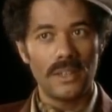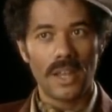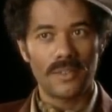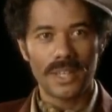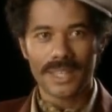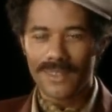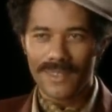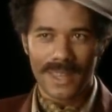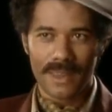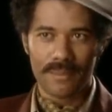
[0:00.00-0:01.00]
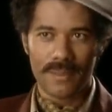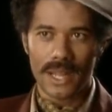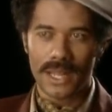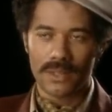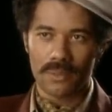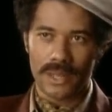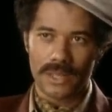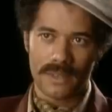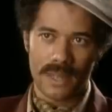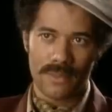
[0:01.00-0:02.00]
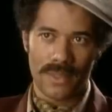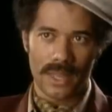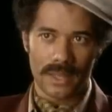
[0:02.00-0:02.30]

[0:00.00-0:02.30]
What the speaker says: Just give it a little bit of something.